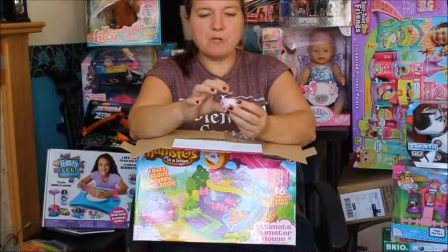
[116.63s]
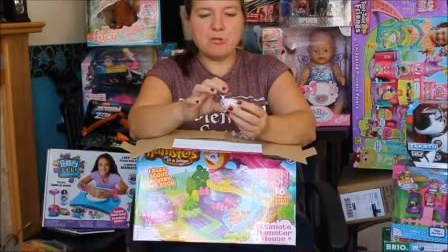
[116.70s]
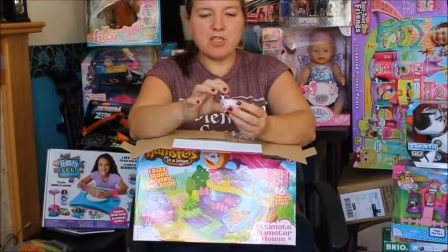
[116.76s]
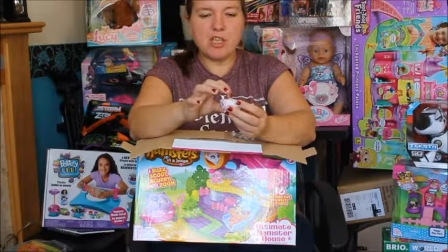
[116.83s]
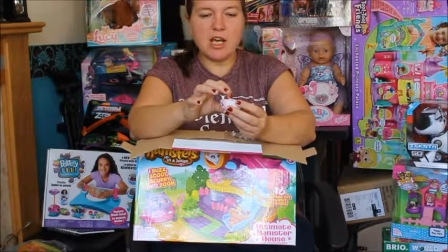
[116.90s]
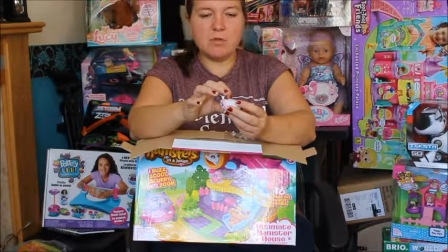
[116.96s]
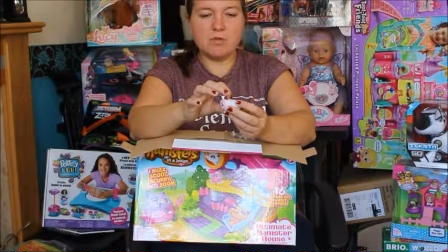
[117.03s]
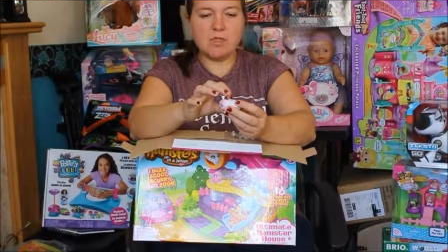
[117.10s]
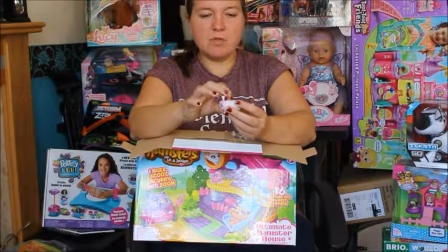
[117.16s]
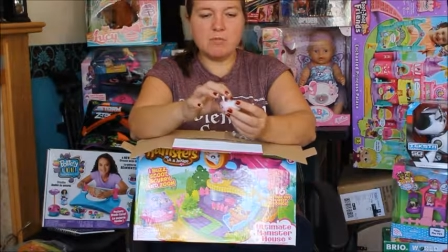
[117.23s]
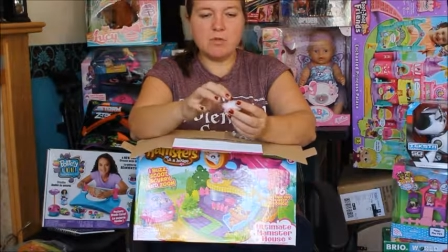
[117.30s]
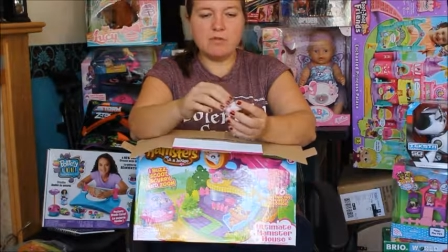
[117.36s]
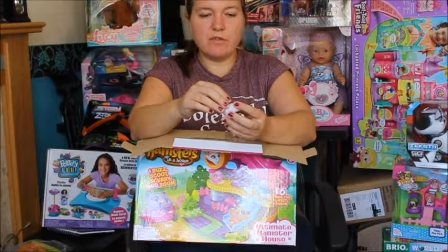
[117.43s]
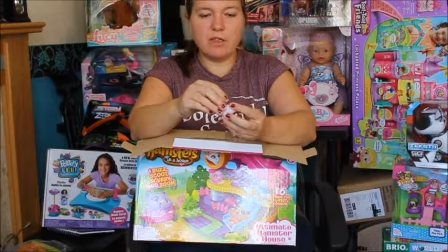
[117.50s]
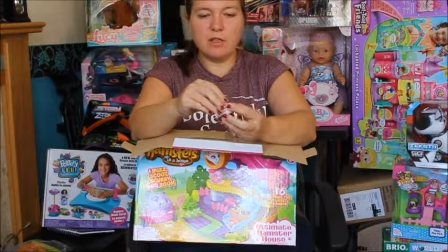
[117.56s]
which helps it
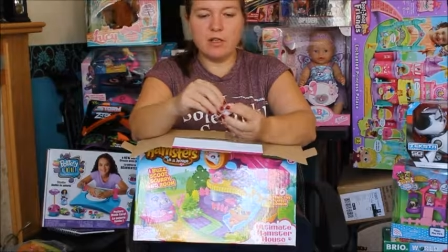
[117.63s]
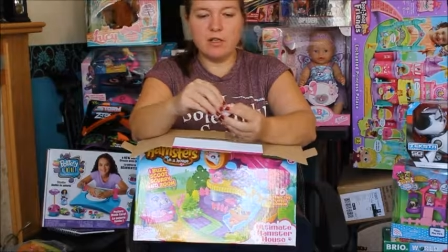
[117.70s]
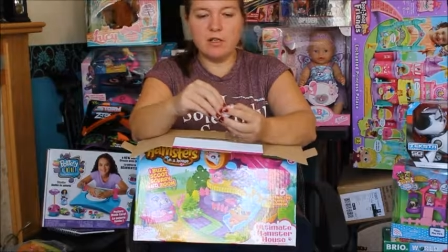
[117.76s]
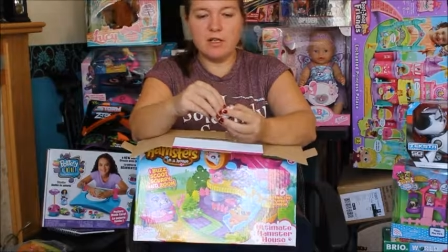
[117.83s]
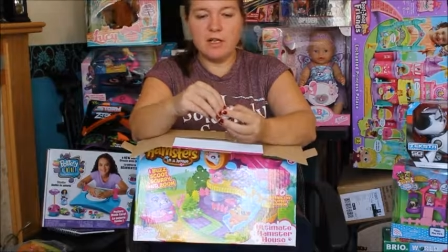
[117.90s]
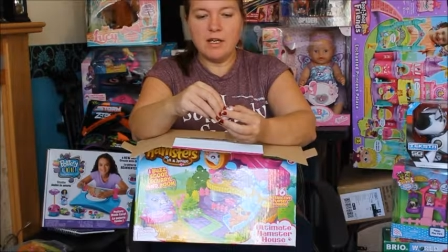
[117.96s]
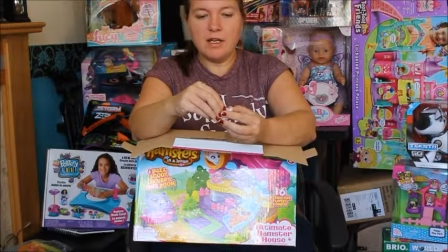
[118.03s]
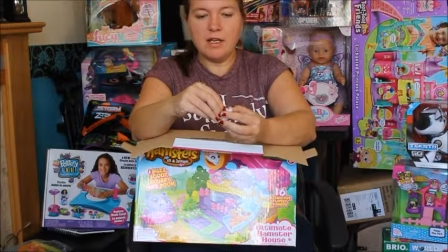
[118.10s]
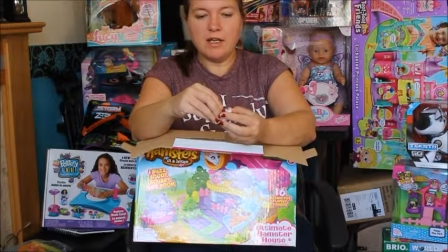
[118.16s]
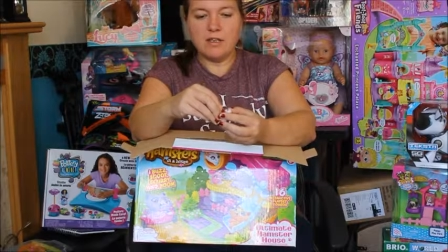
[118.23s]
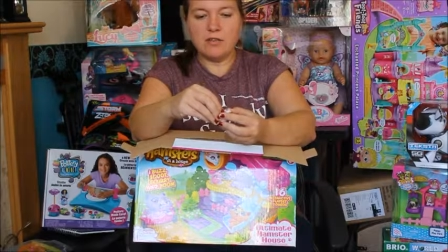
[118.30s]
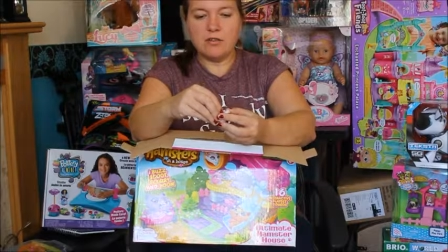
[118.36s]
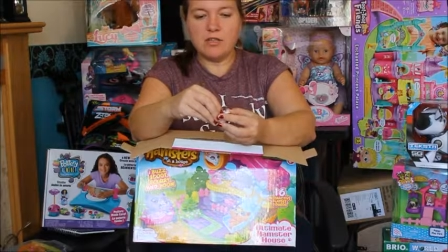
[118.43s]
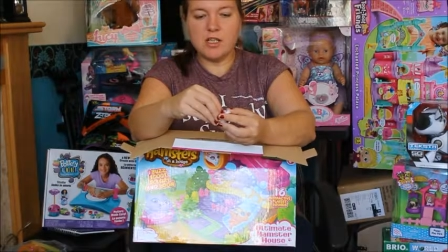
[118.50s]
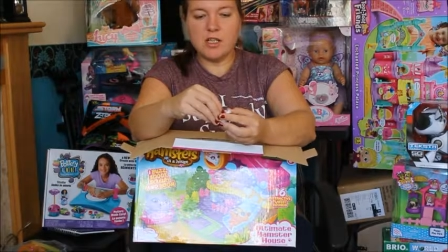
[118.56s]
move along
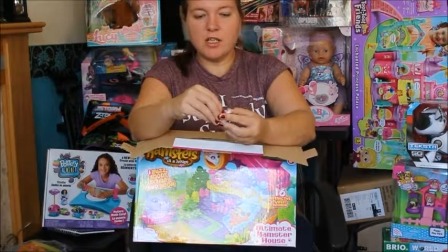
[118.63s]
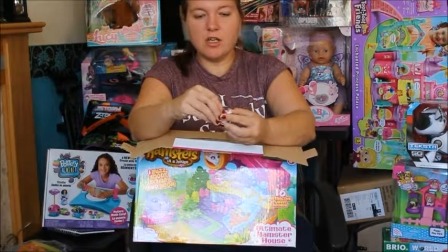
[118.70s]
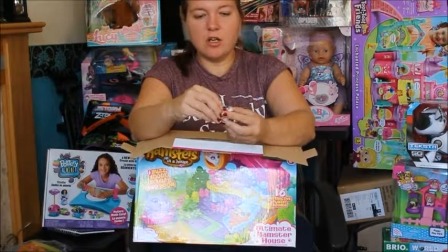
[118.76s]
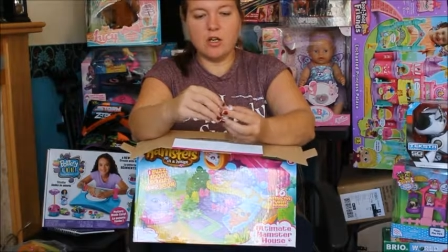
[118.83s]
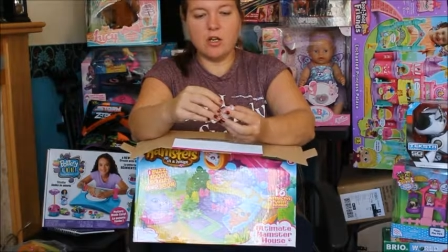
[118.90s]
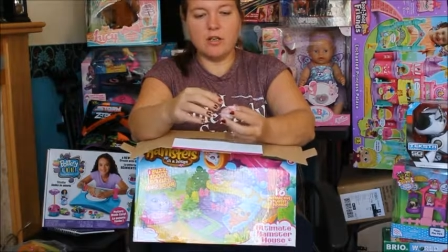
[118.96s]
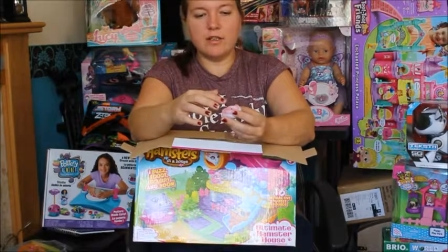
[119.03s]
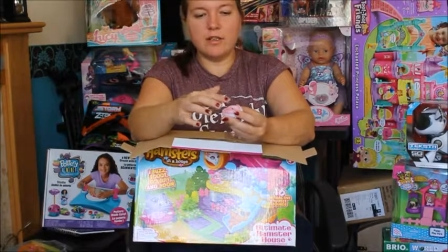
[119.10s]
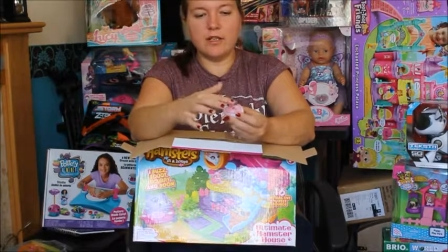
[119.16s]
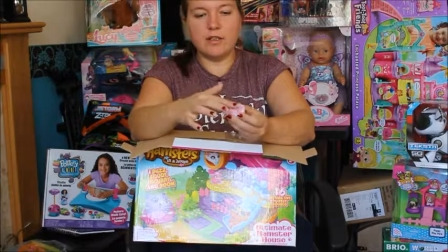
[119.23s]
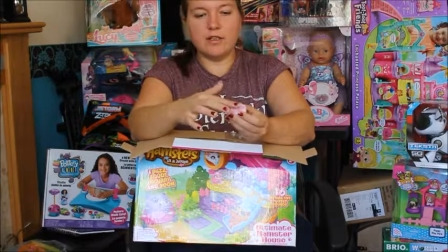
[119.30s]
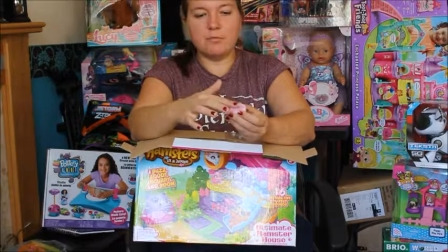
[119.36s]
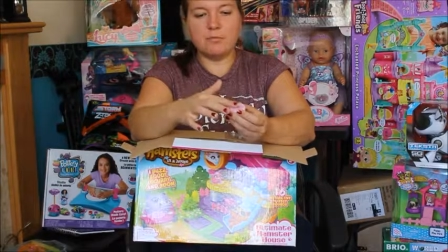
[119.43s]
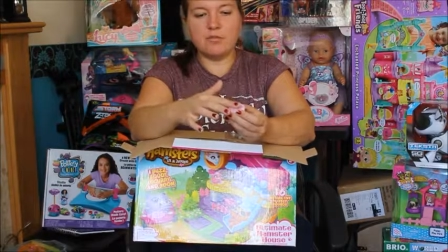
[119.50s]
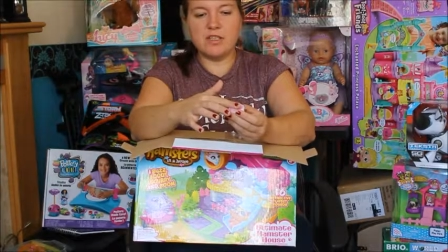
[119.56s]
and you turn it on
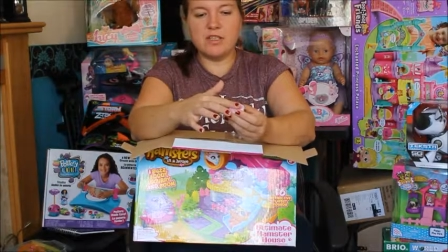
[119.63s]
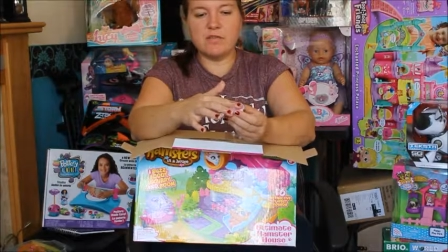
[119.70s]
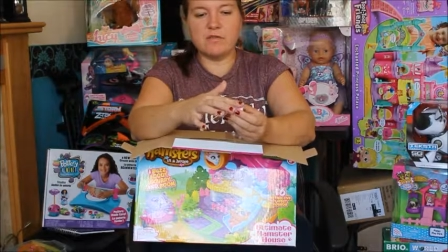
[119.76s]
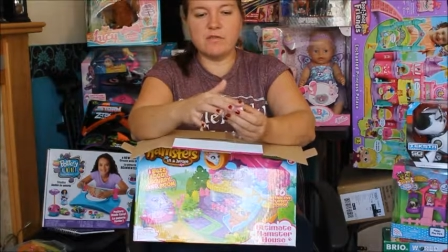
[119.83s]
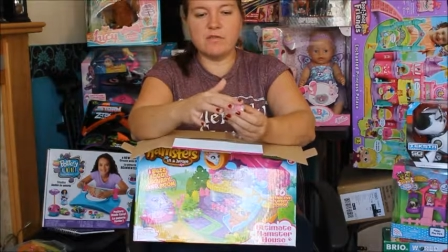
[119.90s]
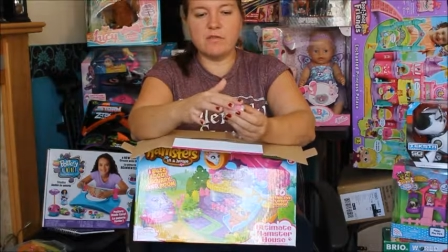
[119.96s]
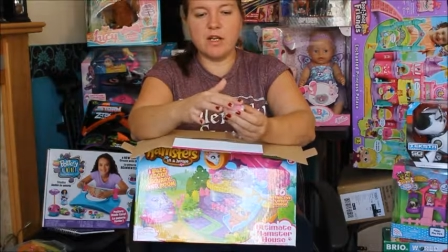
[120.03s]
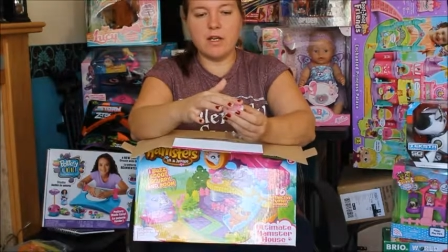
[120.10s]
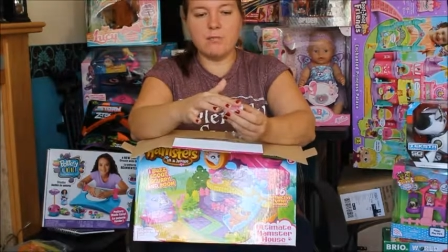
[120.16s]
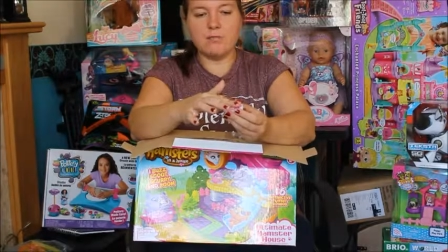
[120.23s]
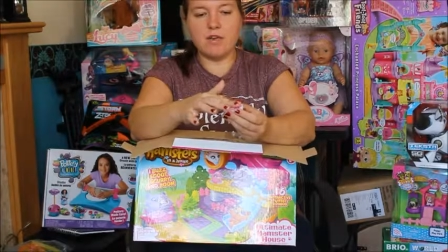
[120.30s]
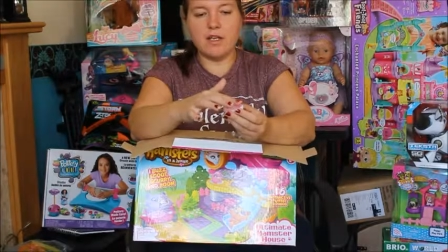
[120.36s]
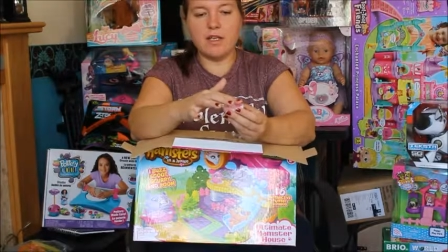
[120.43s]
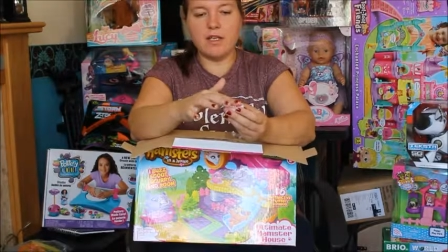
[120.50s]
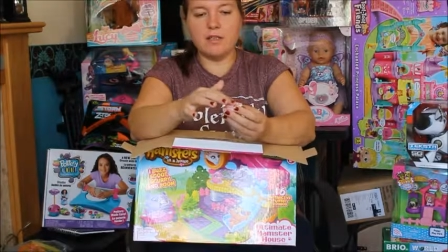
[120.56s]
and the bristles
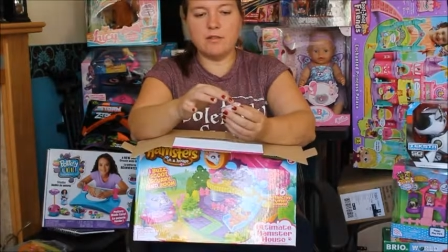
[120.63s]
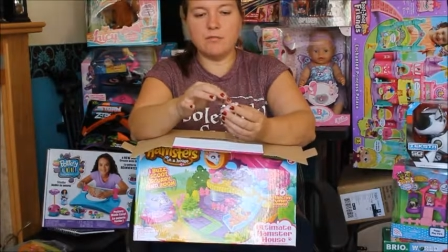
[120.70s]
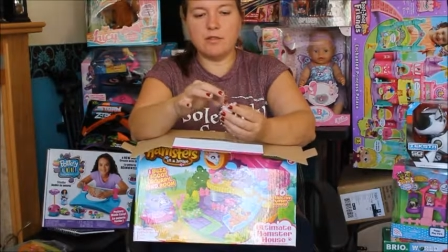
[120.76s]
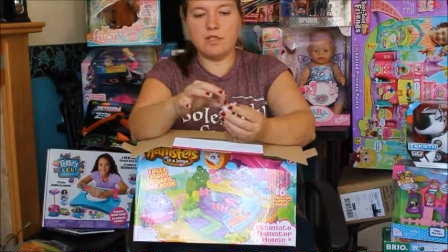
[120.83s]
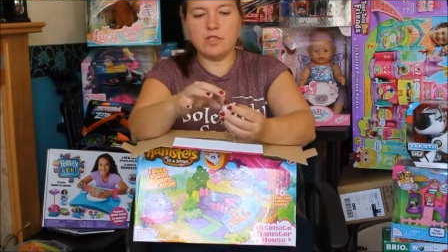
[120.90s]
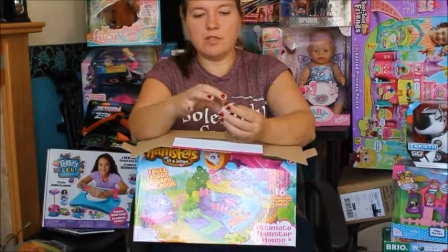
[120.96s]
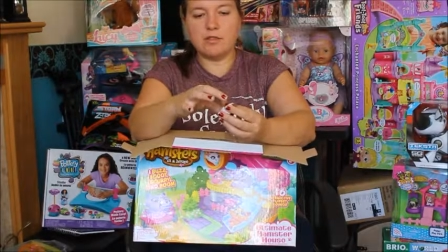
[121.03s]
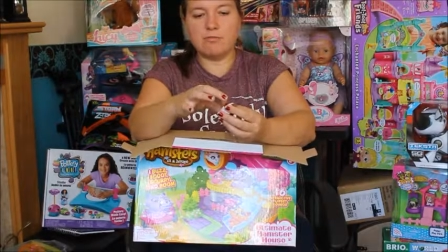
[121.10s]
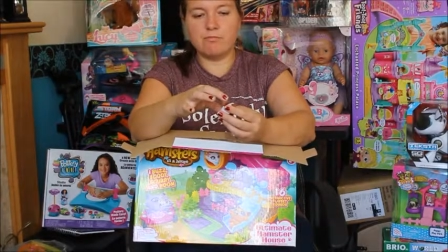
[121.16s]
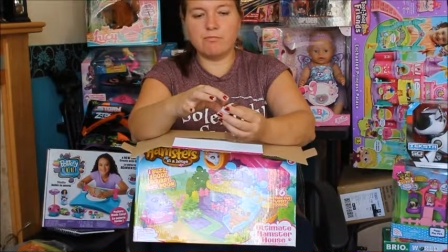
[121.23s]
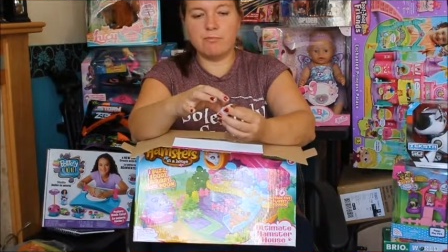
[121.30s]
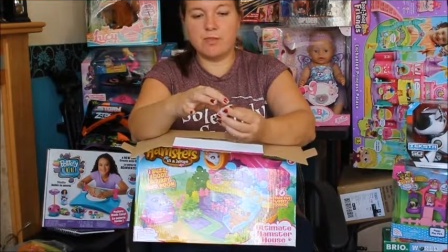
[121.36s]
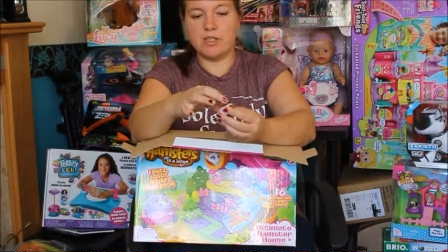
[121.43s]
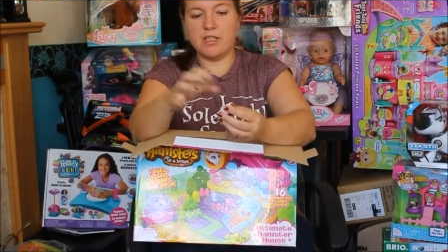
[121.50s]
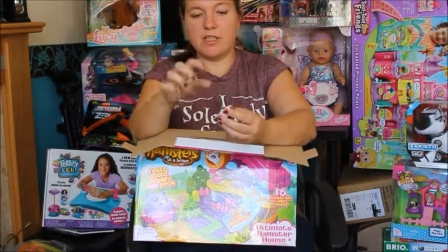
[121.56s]
vibrate which is
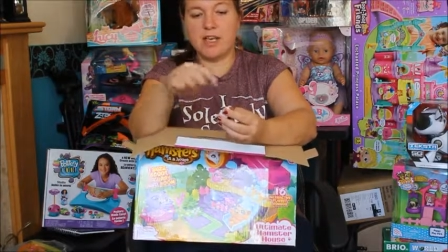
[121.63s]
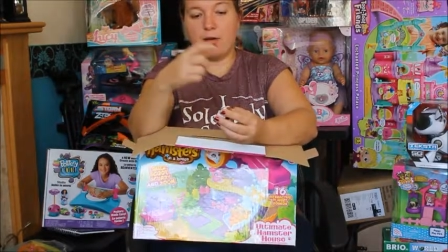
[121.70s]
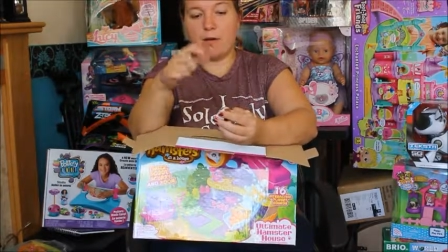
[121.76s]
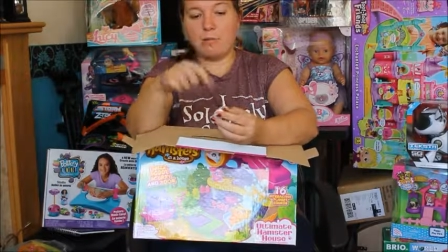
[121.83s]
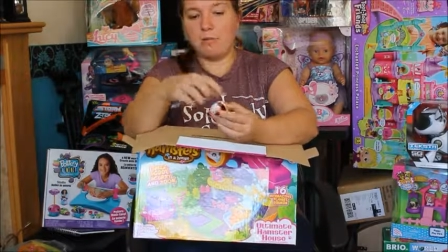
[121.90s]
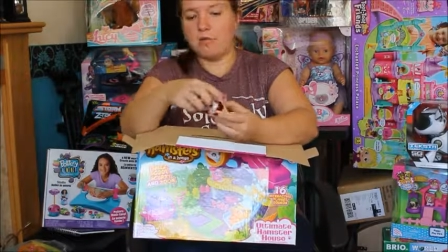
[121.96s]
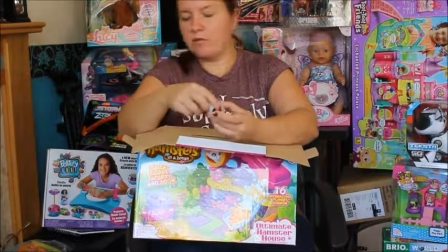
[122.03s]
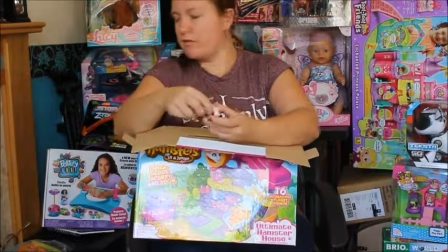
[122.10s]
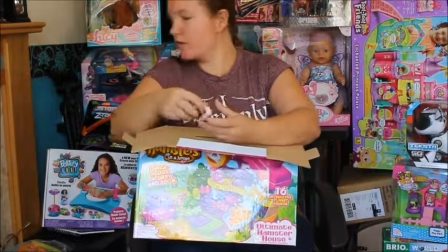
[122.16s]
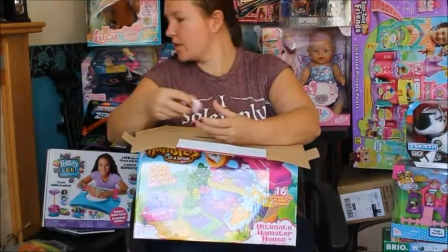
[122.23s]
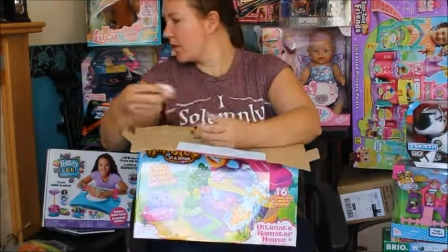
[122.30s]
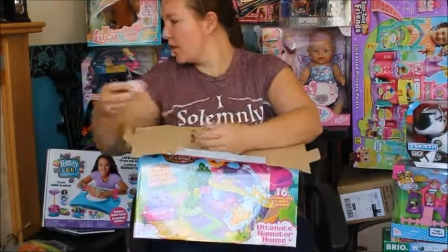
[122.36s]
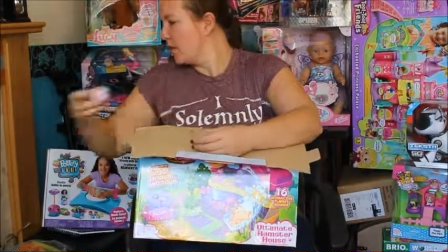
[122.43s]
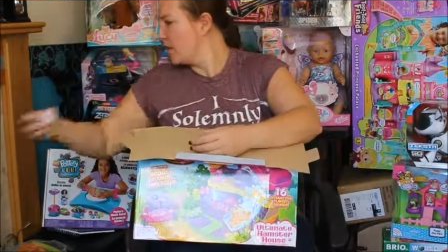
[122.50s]
which is how it moves